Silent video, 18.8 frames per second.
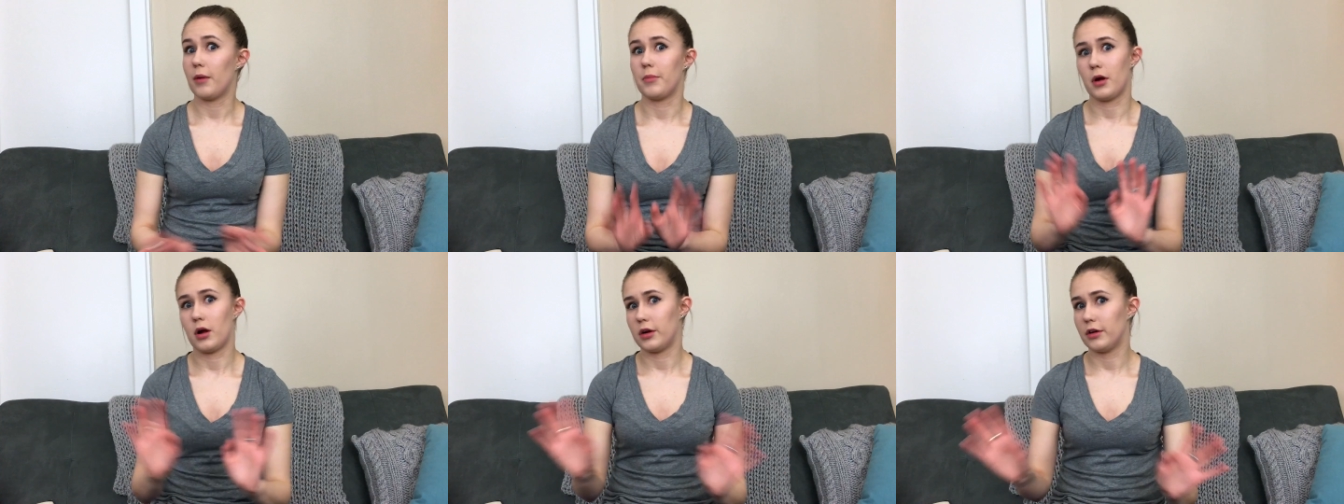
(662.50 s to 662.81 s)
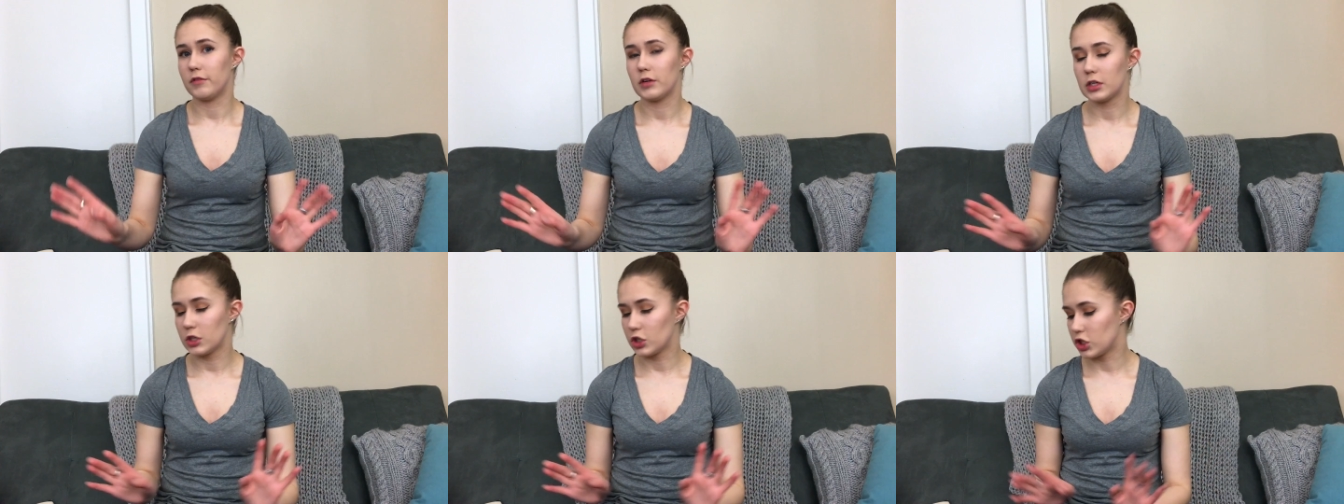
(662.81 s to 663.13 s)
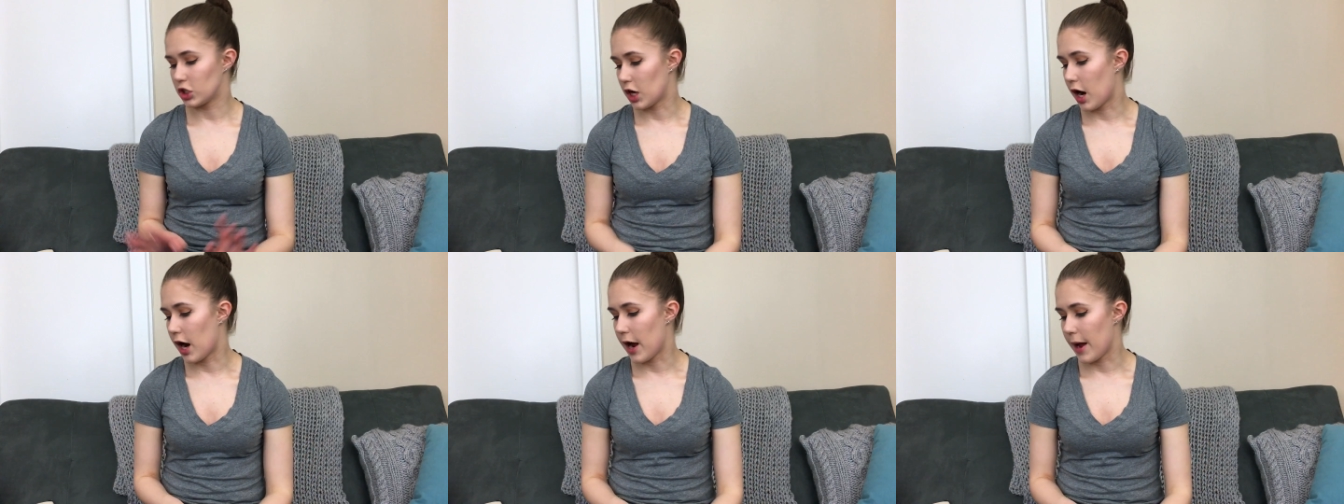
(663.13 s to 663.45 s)
I'm not even going to
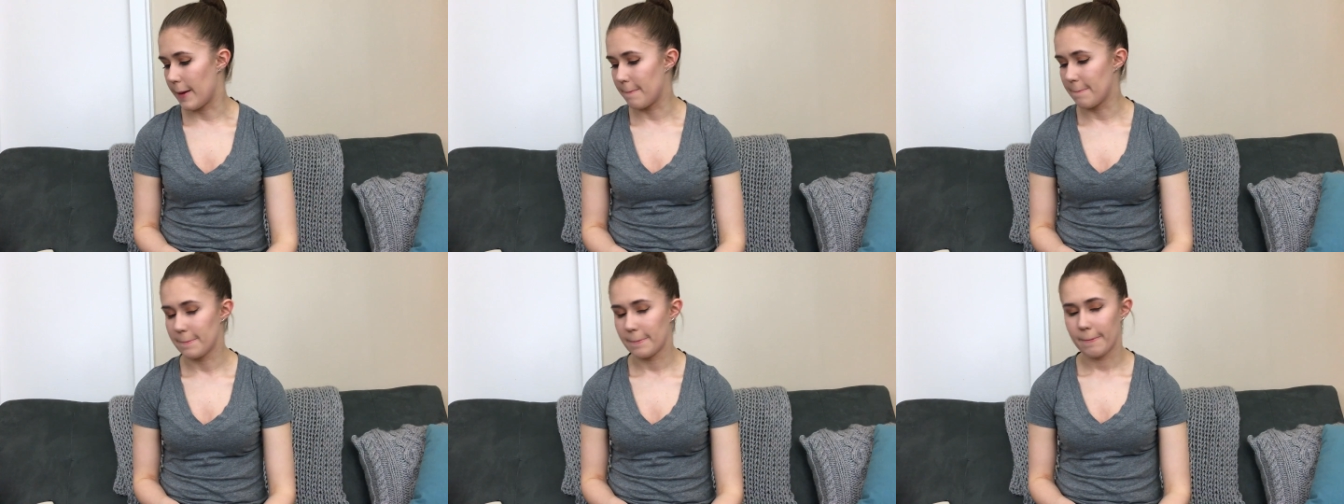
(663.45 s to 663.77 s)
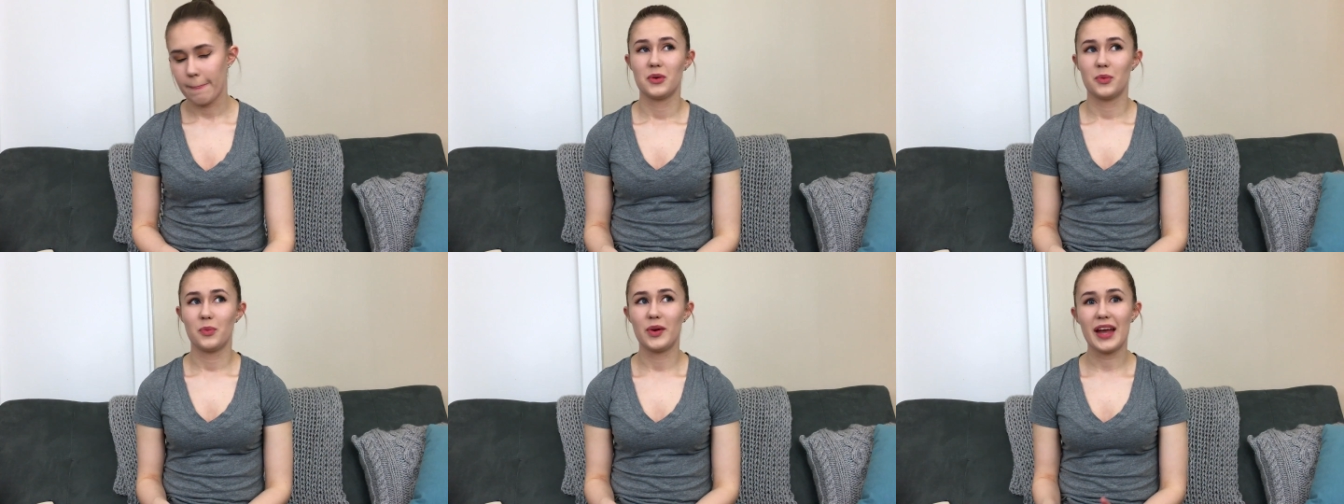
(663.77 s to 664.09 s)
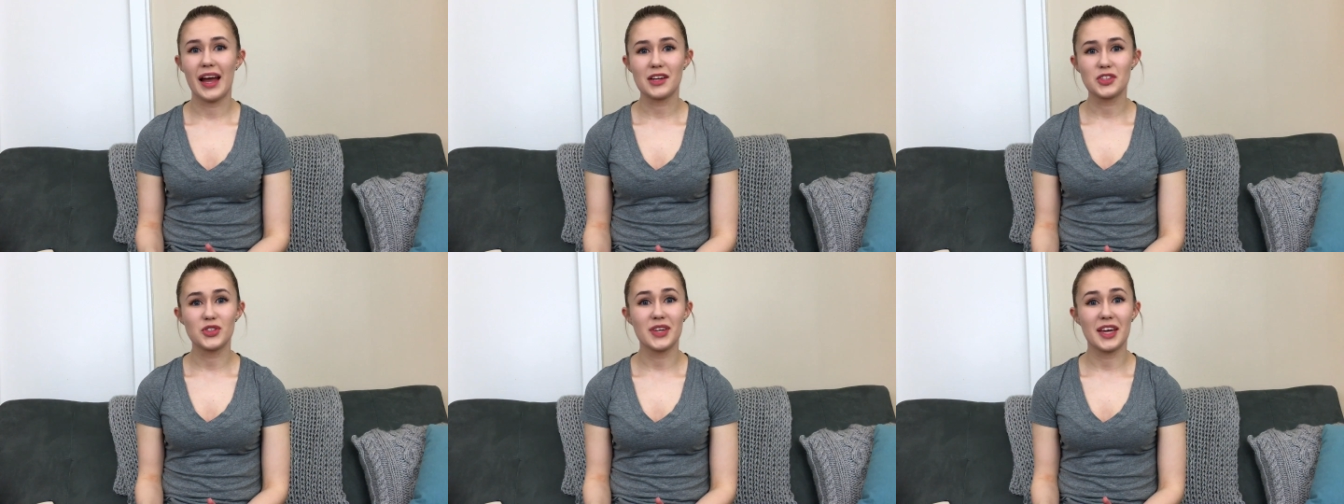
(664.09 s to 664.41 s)
try. We
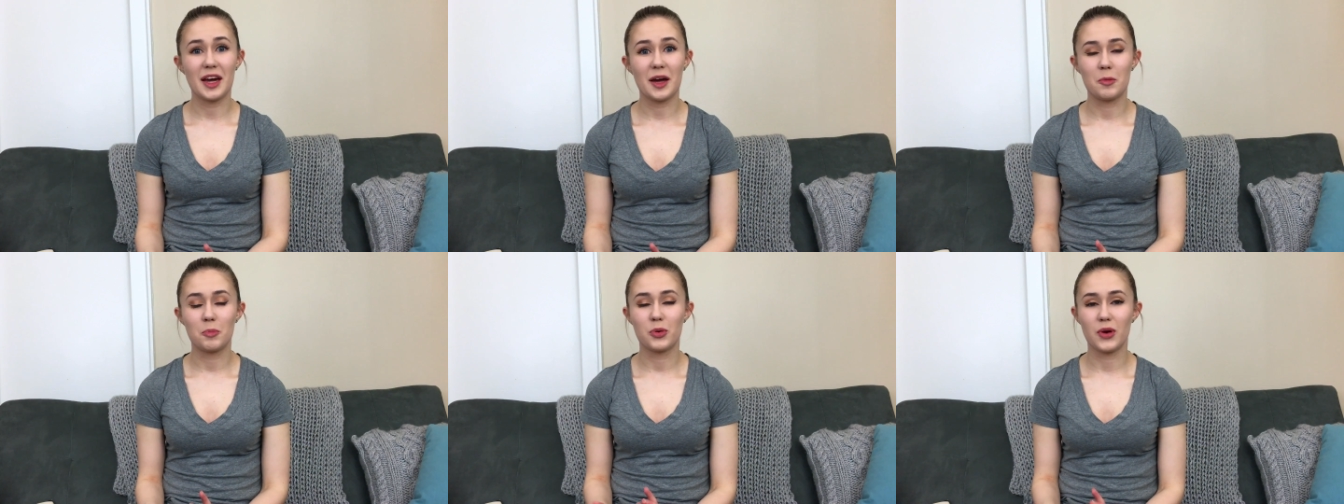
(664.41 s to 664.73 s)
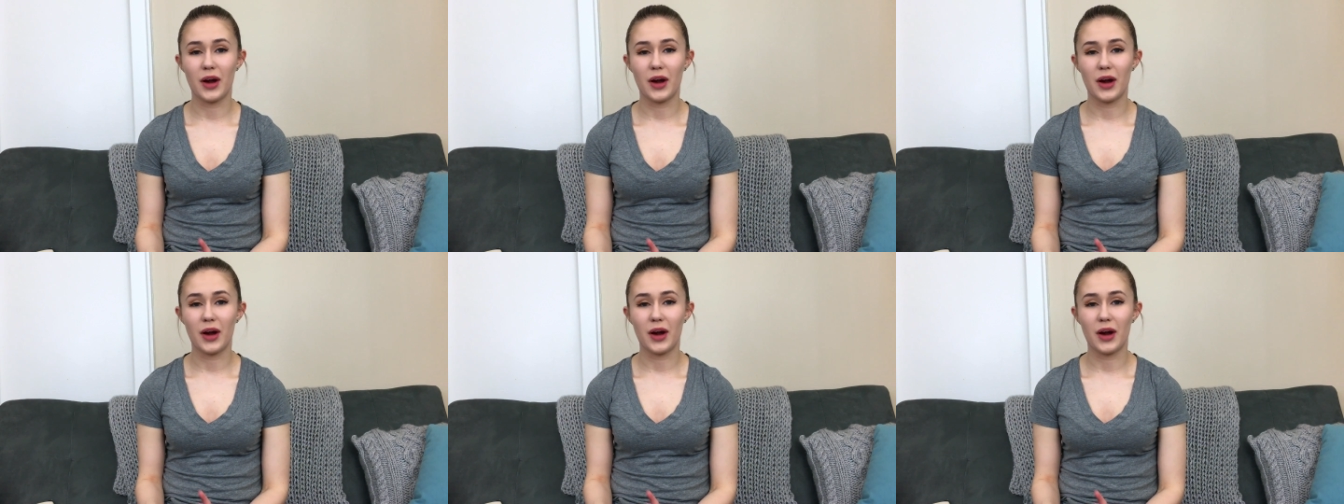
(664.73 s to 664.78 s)
actually had